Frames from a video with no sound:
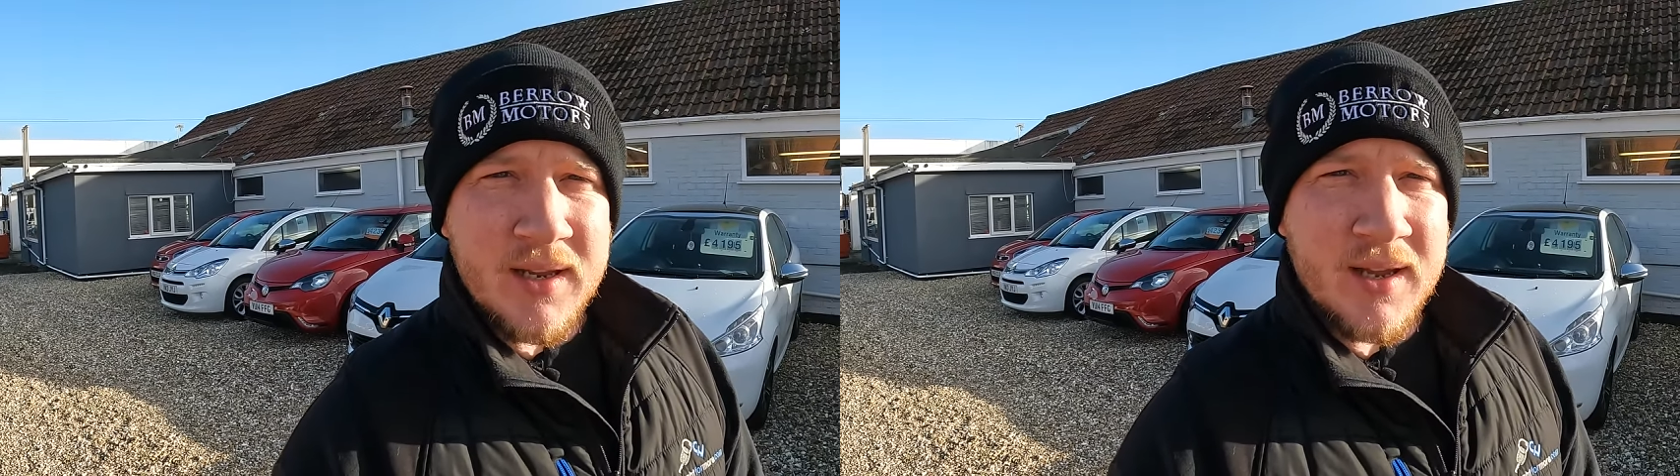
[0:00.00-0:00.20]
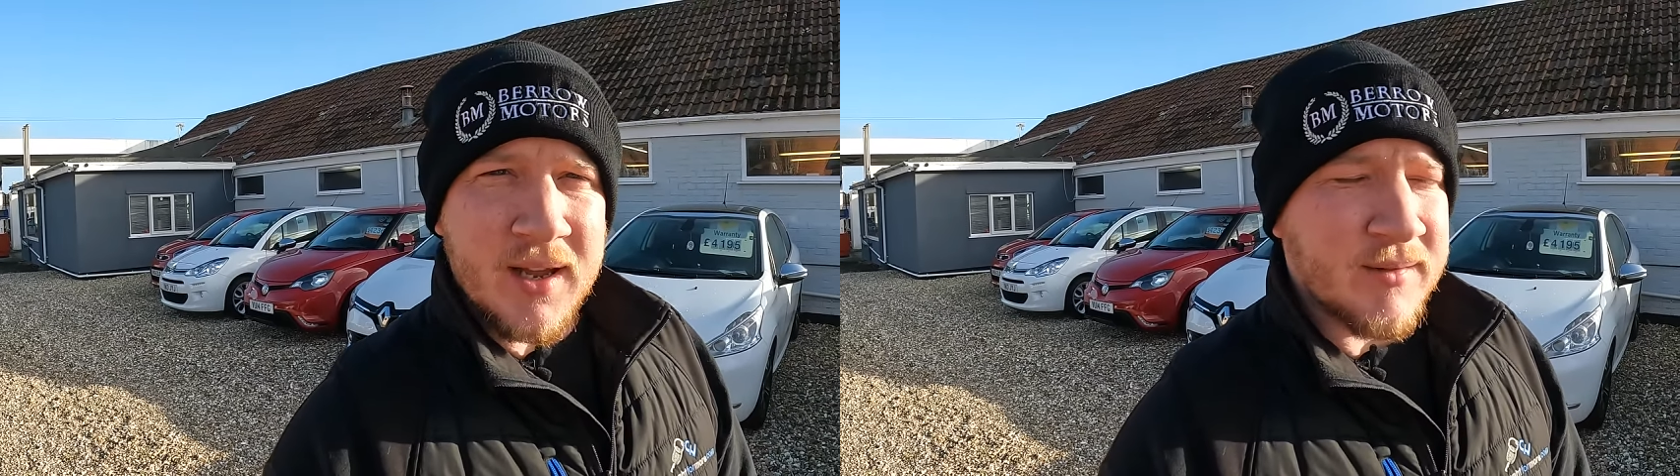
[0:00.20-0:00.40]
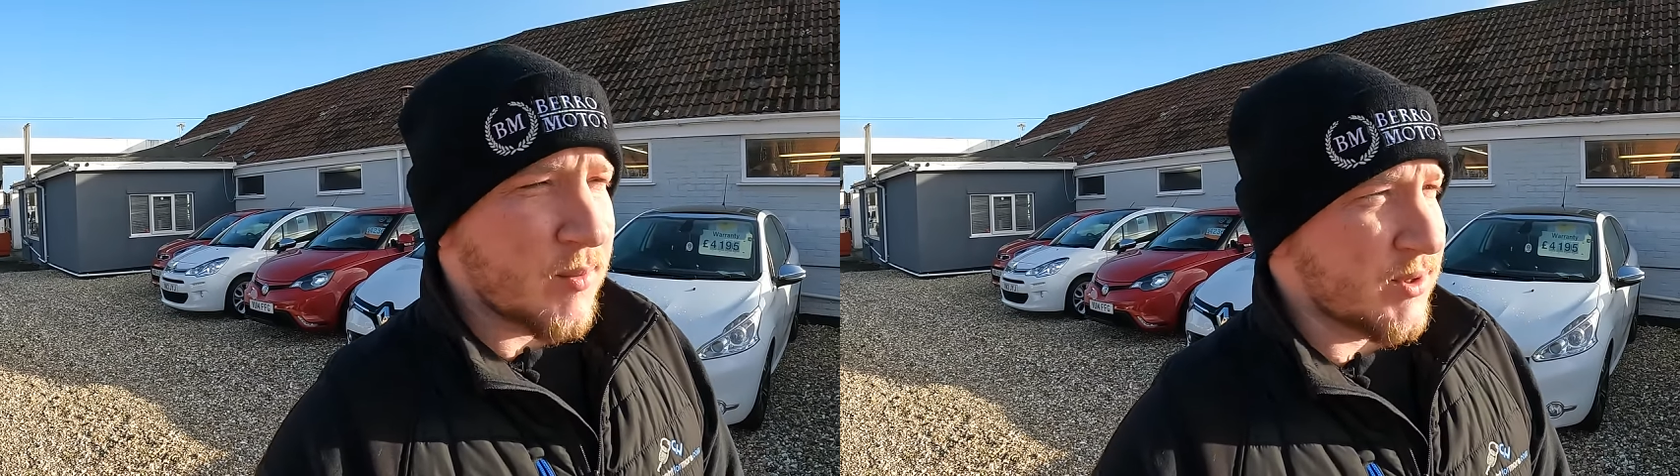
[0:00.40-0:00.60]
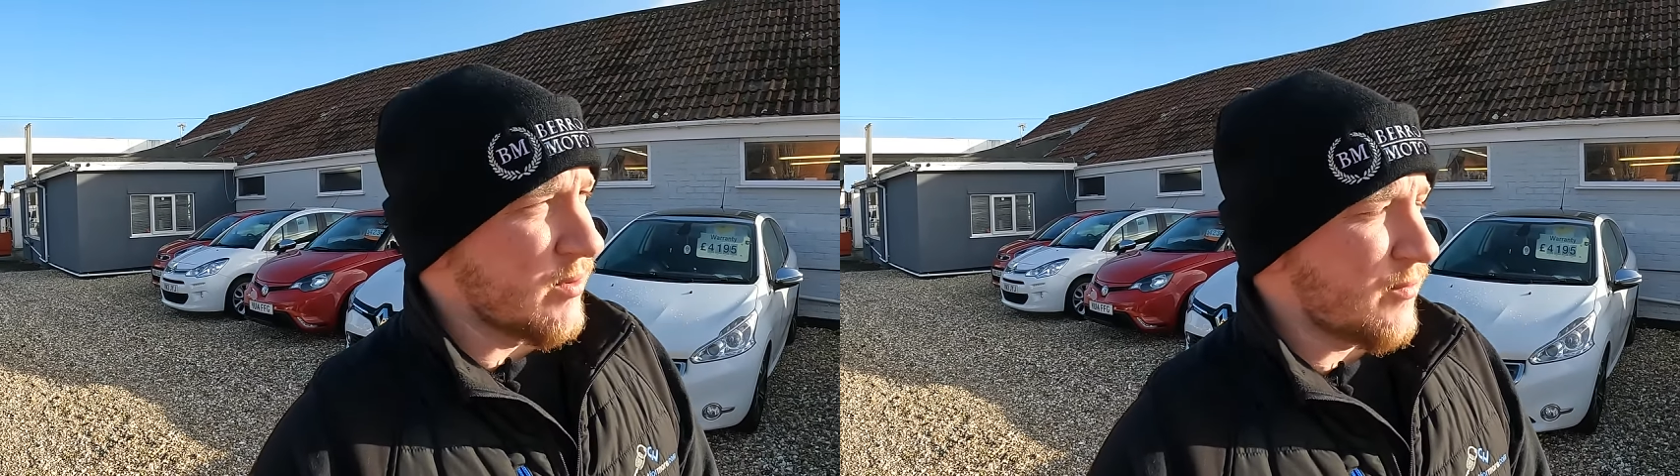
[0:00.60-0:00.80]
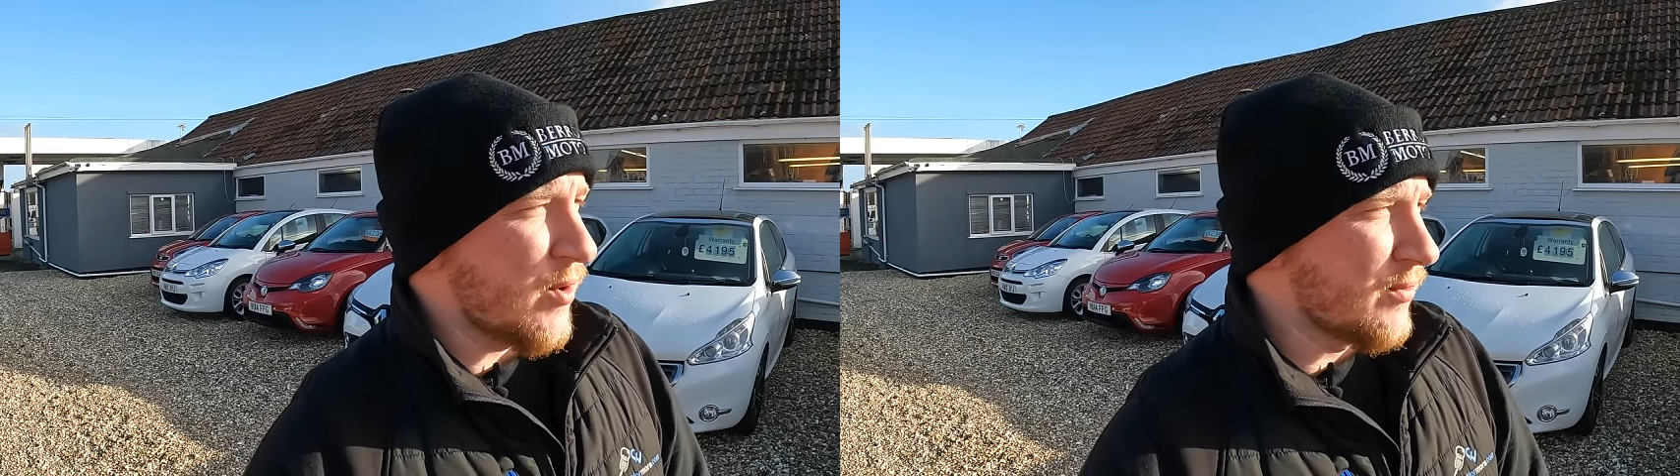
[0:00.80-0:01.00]
I
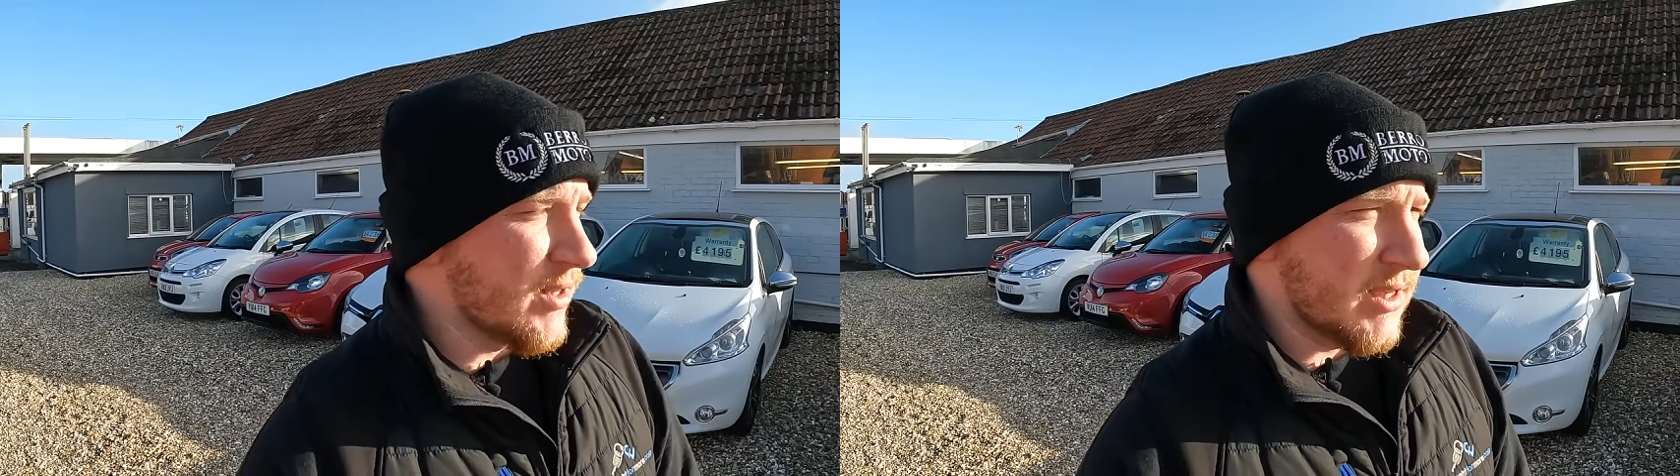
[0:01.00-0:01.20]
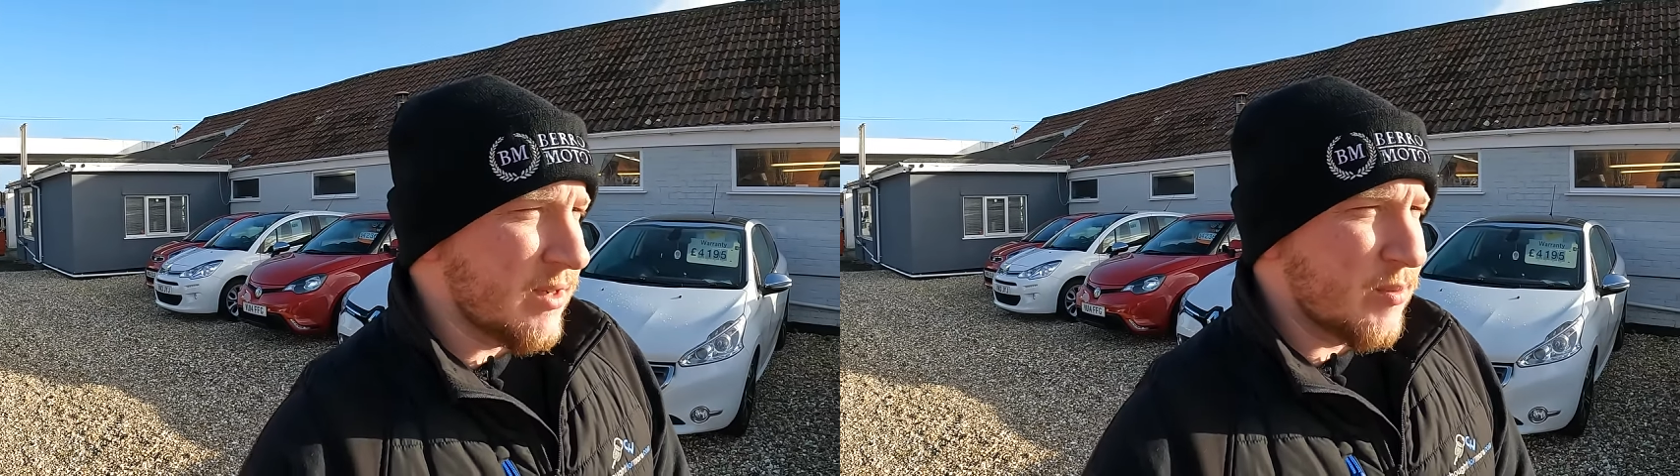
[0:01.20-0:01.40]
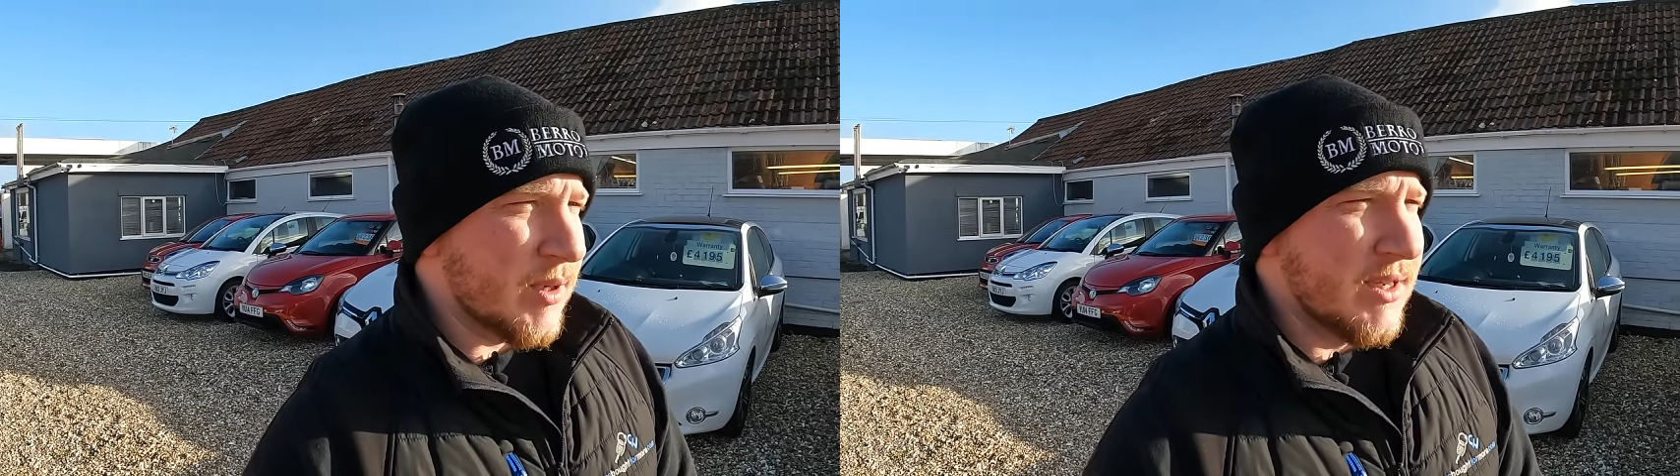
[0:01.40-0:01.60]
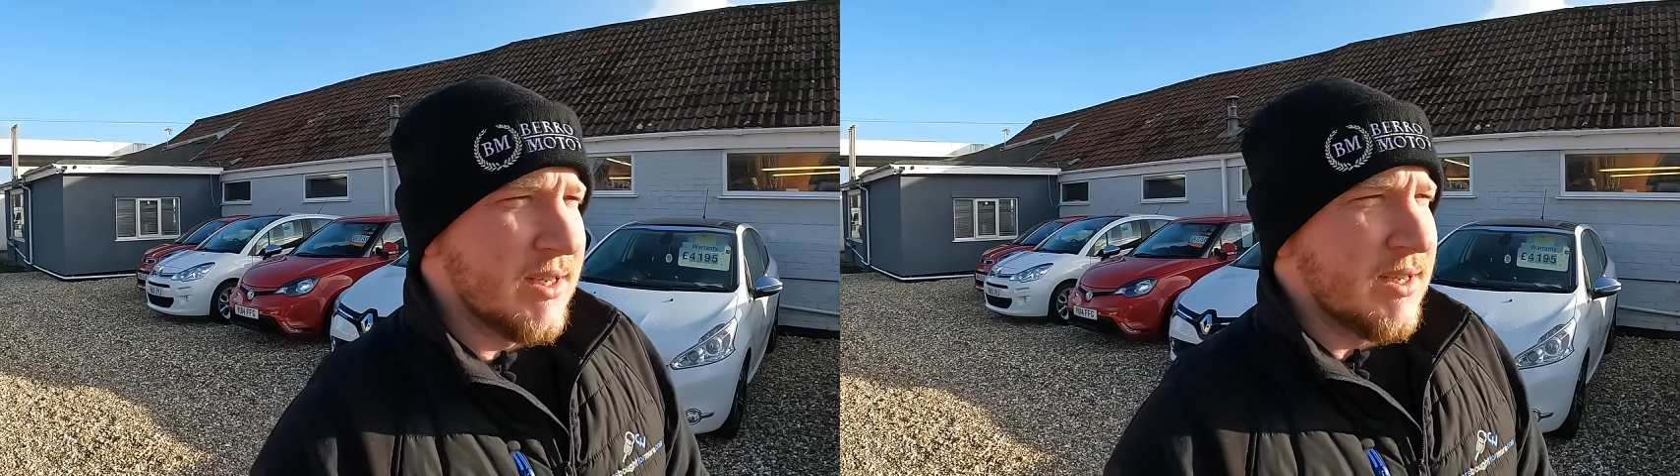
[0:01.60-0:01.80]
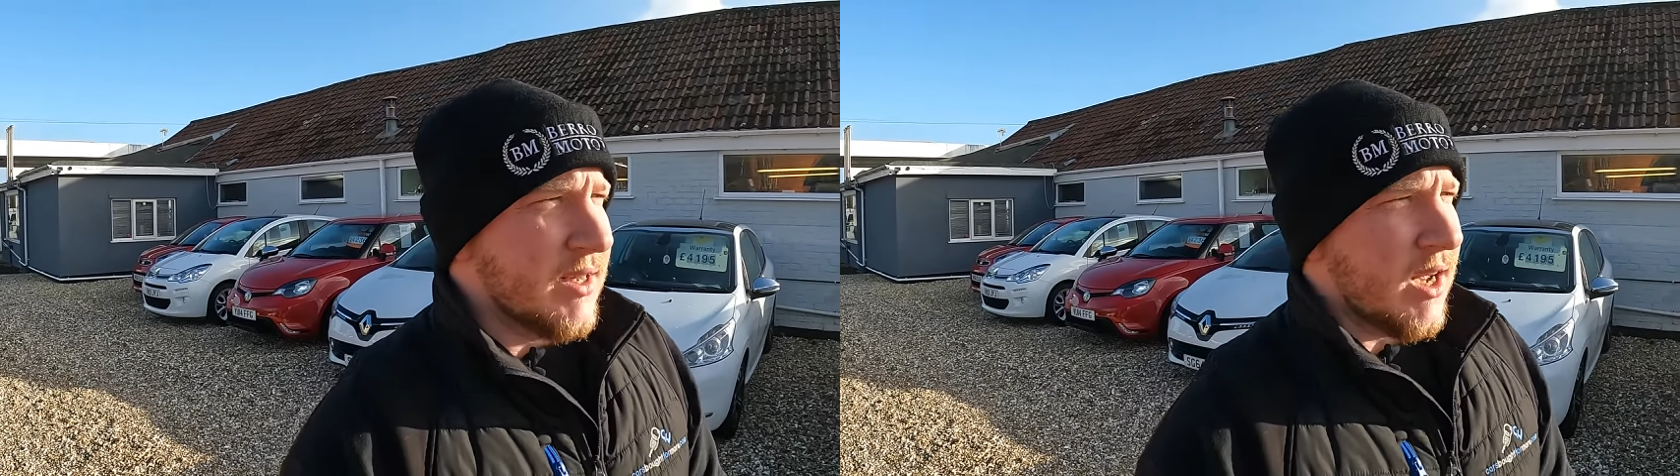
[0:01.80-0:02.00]
wasn't involved with the deal, but
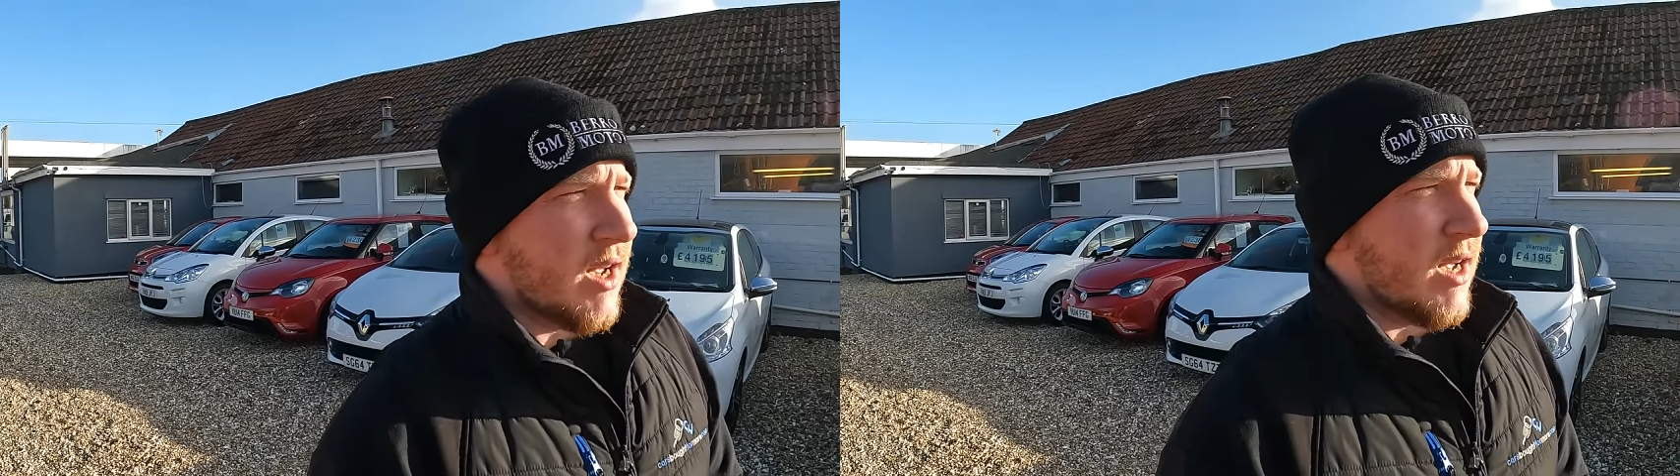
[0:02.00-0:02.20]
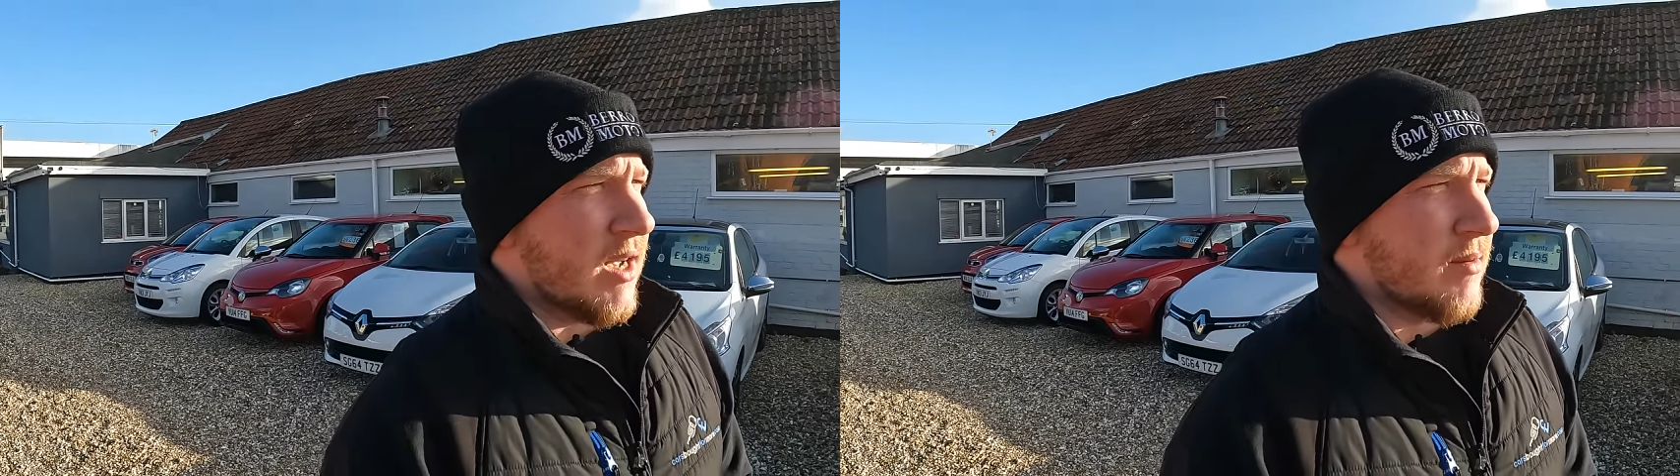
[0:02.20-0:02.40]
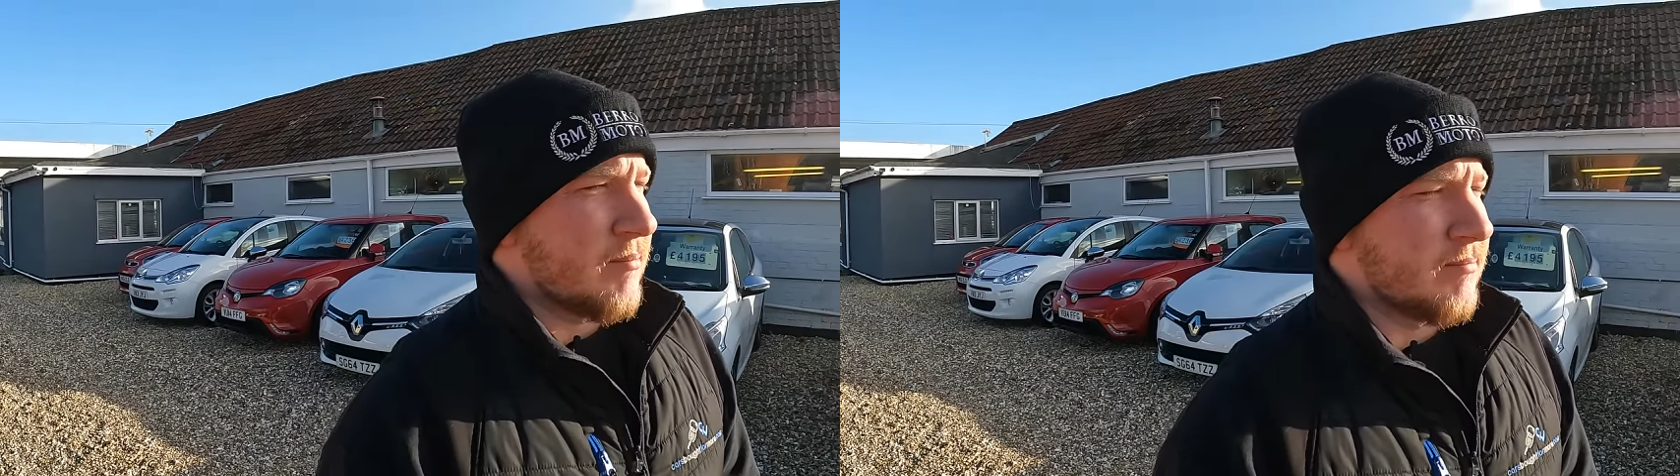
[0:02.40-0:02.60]
I